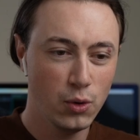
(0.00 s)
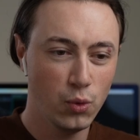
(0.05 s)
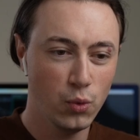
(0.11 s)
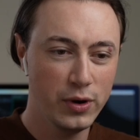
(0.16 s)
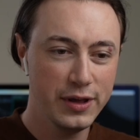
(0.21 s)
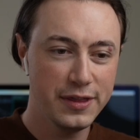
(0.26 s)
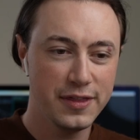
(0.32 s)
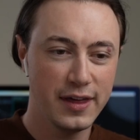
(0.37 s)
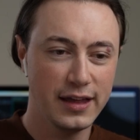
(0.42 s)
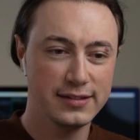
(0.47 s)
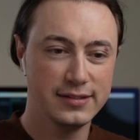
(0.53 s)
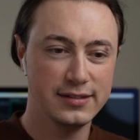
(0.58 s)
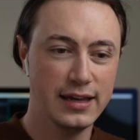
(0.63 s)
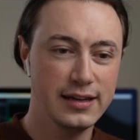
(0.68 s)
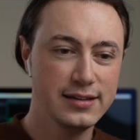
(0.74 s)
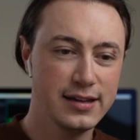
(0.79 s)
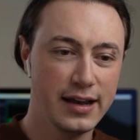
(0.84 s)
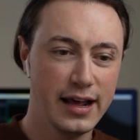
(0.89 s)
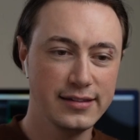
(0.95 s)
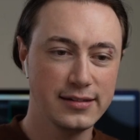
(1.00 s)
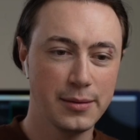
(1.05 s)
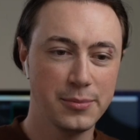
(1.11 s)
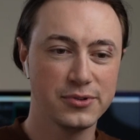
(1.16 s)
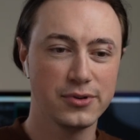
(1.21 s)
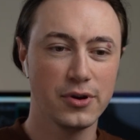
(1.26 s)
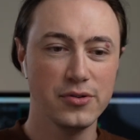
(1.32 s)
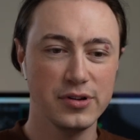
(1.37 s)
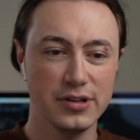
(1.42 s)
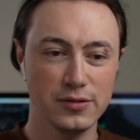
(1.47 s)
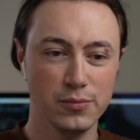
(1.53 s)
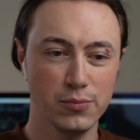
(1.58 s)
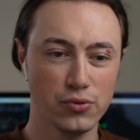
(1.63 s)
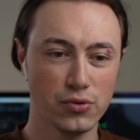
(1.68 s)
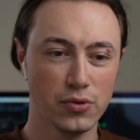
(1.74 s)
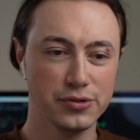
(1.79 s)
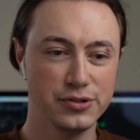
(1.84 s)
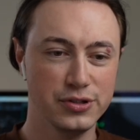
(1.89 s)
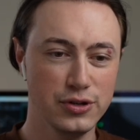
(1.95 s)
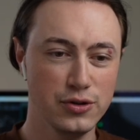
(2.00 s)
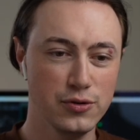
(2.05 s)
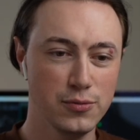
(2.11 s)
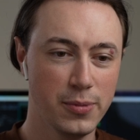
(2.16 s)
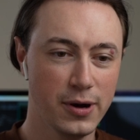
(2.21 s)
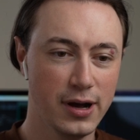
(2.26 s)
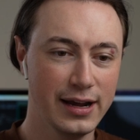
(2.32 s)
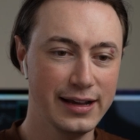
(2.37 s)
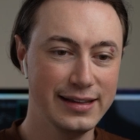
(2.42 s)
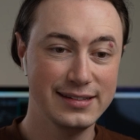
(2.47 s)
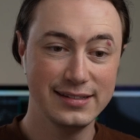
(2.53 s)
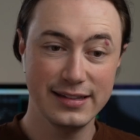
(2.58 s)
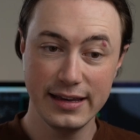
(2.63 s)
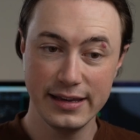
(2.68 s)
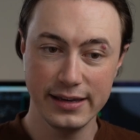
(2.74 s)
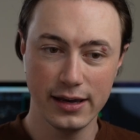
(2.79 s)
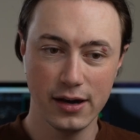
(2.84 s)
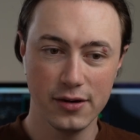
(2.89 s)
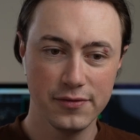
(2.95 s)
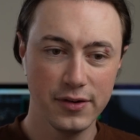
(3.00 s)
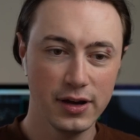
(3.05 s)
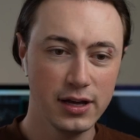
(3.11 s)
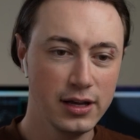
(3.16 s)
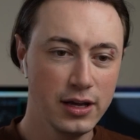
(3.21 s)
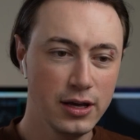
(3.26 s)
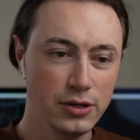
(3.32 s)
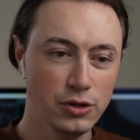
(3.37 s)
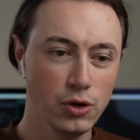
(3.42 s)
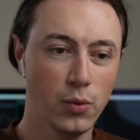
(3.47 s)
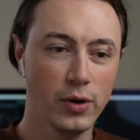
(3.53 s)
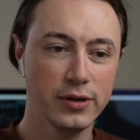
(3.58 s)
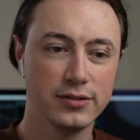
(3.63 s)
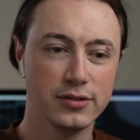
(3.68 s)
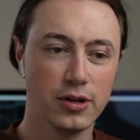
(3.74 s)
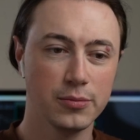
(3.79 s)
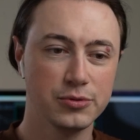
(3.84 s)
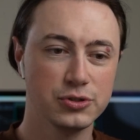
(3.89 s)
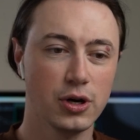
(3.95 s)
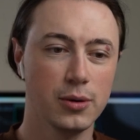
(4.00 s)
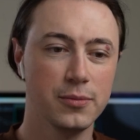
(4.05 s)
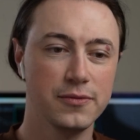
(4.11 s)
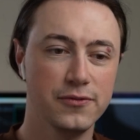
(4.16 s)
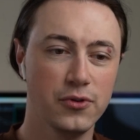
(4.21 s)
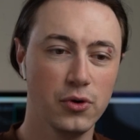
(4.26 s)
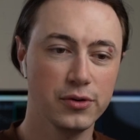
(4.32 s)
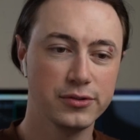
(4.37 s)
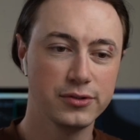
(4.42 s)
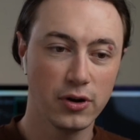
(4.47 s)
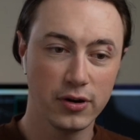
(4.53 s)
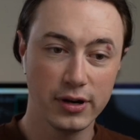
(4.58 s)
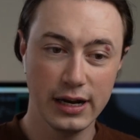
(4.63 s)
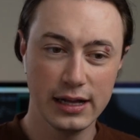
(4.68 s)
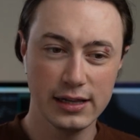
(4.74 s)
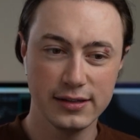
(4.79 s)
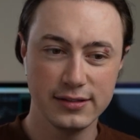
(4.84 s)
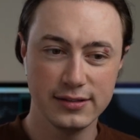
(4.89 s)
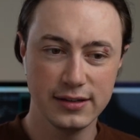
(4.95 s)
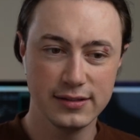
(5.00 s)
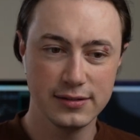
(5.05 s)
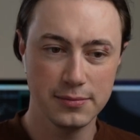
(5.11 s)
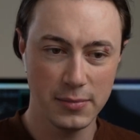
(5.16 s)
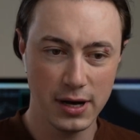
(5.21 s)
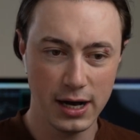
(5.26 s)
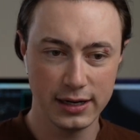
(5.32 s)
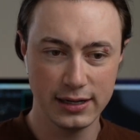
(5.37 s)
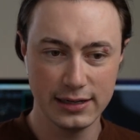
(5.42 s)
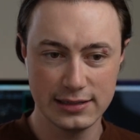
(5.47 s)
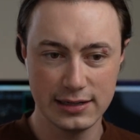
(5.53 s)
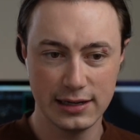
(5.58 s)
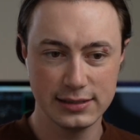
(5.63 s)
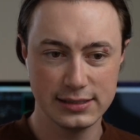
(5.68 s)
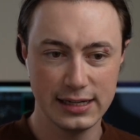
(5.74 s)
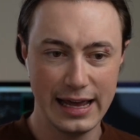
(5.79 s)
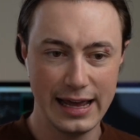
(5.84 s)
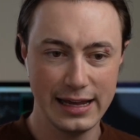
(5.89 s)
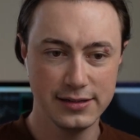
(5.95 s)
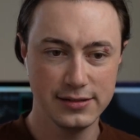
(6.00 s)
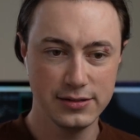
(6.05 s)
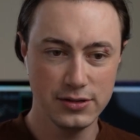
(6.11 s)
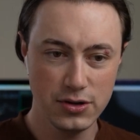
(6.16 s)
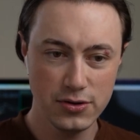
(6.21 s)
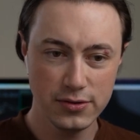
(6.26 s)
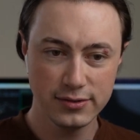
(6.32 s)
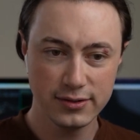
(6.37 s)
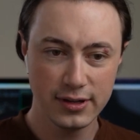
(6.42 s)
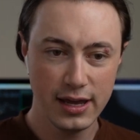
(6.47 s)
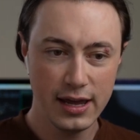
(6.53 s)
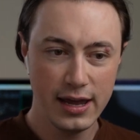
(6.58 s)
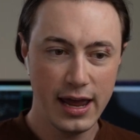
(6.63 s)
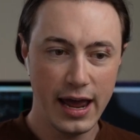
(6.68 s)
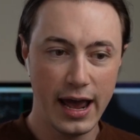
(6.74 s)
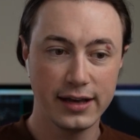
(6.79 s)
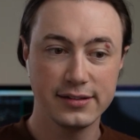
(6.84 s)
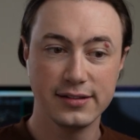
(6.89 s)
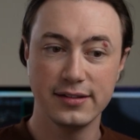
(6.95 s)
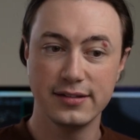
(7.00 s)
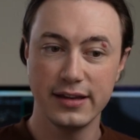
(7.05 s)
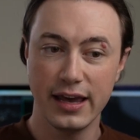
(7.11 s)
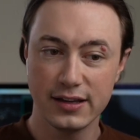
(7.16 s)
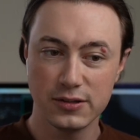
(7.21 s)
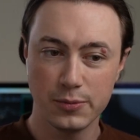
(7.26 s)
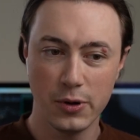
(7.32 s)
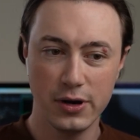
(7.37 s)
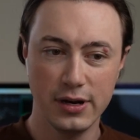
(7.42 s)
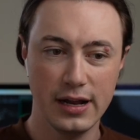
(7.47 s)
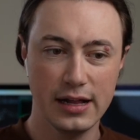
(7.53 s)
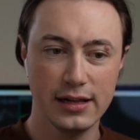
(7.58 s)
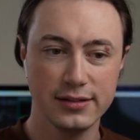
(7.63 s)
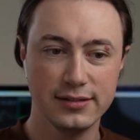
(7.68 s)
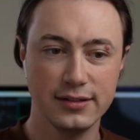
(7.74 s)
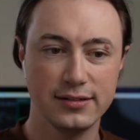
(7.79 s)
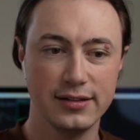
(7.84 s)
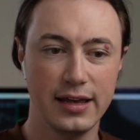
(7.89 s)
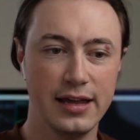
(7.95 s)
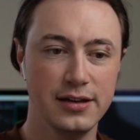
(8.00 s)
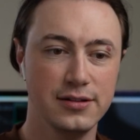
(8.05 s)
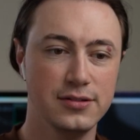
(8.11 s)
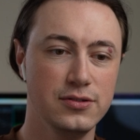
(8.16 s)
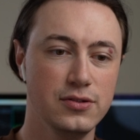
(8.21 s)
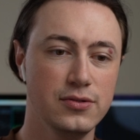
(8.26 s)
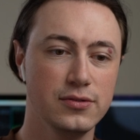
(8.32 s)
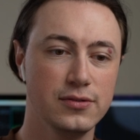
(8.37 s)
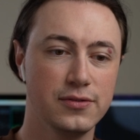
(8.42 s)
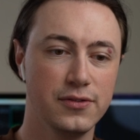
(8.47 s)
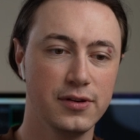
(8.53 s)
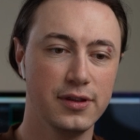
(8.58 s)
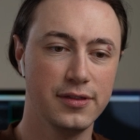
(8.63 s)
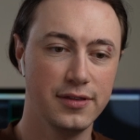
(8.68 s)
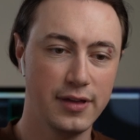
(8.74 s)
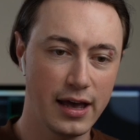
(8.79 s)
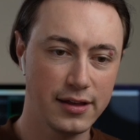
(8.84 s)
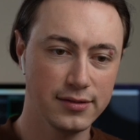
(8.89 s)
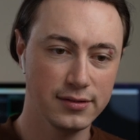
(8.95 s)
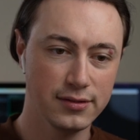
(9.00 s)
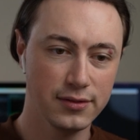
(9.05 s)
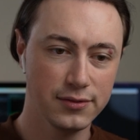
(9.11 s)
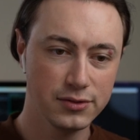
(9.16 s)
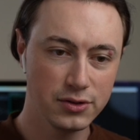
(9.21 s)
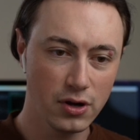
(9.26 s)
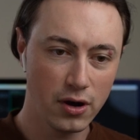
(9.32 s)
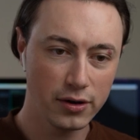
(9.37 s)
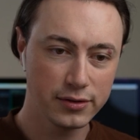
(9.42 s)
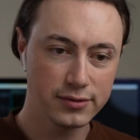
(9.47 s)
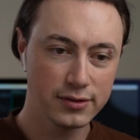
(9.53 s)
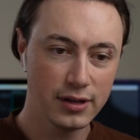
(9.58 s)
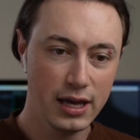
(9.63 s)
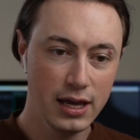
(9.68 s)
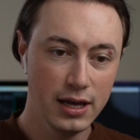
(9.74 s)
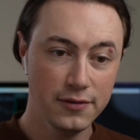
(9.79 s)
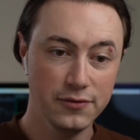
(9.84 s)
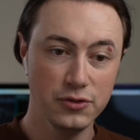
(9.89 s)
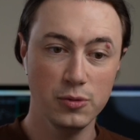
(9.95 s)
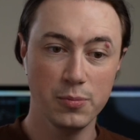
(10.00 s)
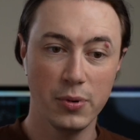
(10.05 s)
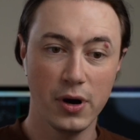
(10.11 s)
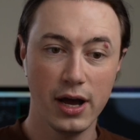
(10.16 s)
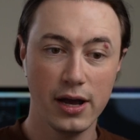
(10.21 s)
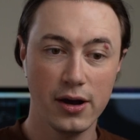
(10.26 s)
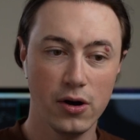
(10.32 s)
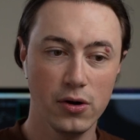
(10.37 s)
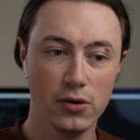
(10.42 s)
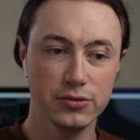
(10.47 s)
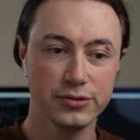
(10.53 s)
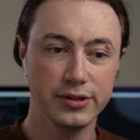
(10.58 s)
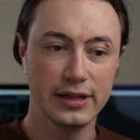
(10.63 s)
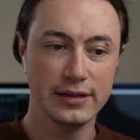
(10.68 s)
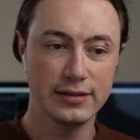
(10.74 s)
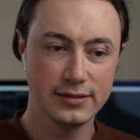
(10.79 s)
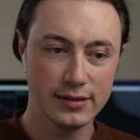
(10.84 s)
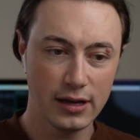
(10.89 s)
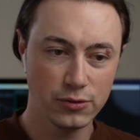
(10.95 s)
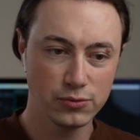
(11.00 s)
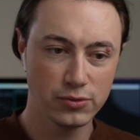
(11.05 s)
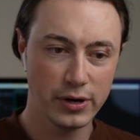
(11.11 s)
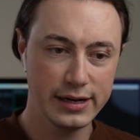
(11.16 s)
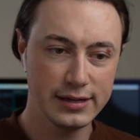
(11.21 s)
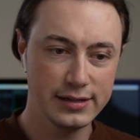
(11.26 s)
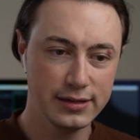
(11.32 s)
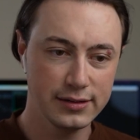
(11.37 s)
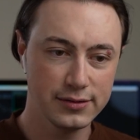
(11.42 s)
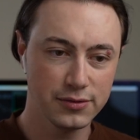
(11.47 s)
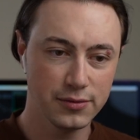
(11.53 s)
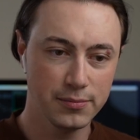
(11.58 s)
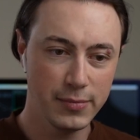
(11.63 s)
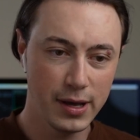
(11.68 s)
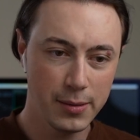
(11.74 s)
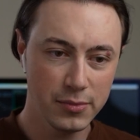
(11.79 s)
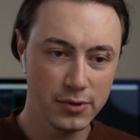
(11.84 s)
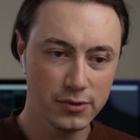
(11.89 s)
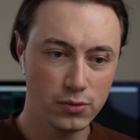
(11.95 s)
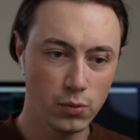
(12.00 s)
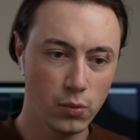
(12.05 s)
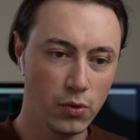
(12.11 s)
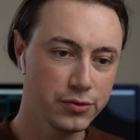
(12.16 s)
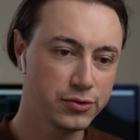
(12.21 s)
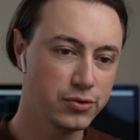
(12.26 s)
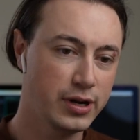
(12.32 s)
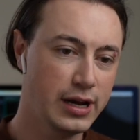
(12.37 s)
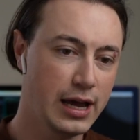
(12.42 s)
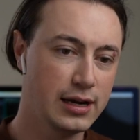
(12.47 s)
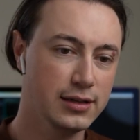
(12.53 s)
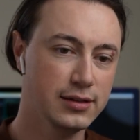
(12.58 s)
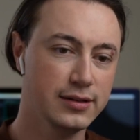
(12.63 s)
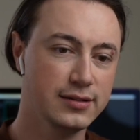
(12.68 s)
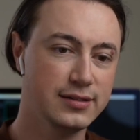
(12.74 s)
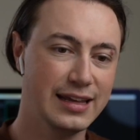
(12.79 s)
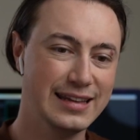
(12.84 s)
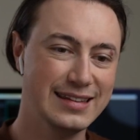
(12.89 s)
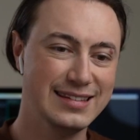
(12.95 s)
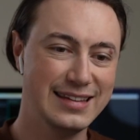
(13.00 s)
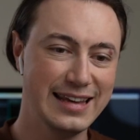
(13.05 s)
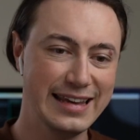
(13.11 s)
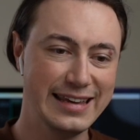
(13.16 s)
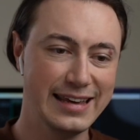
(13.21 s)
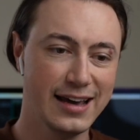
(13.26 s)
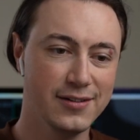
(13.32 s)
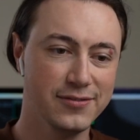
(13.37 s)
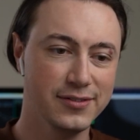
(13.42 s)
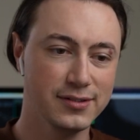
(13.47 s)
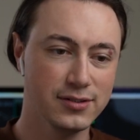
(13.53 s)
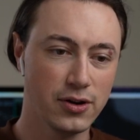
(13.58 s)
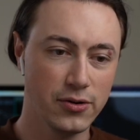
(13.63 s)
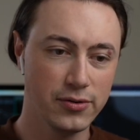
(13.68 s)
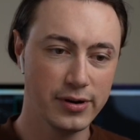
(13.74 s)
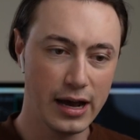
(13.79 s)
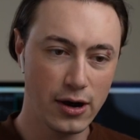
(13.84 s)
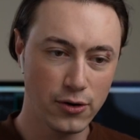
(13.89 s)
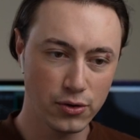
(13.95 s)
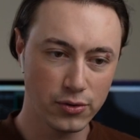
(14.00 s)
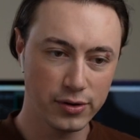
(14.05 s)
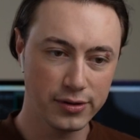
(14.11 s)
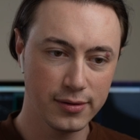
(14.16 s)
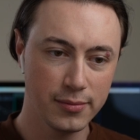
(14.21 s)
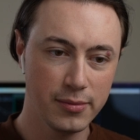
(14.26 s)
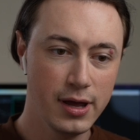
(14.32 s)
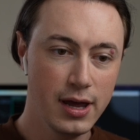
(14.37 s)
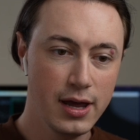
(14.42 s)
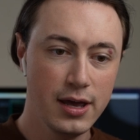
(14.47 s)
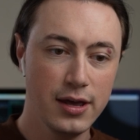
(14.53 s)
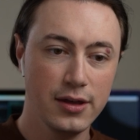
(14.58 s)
with that said, today's episode is brought to you by Seeking Alpha, your one-stop shop for stock analysis, market data, and news. Access expert analysis and news for thousands of stocks. View buy, hold, and sell ratings from members, Wall Street analysts, and Seeking Alpha's own algorithm.